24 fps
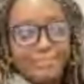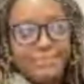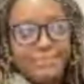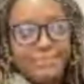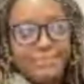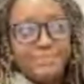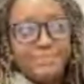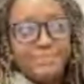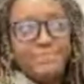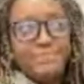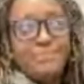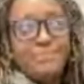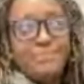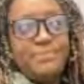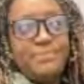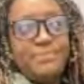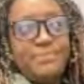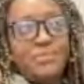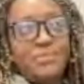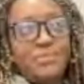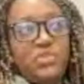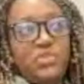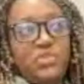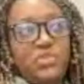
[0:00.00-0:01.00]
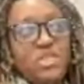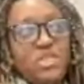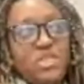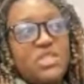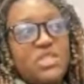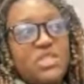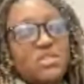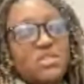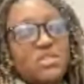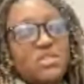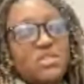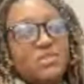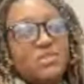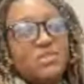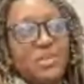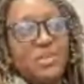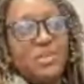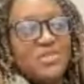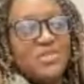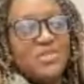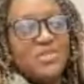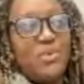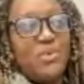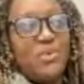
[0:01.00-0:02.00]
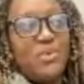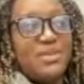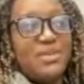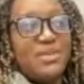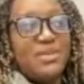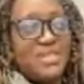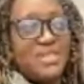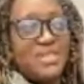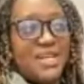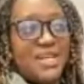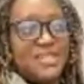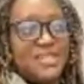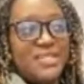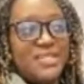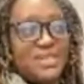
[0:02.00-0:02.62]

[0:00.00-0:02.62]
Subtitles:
in the middle of a conversation, yes.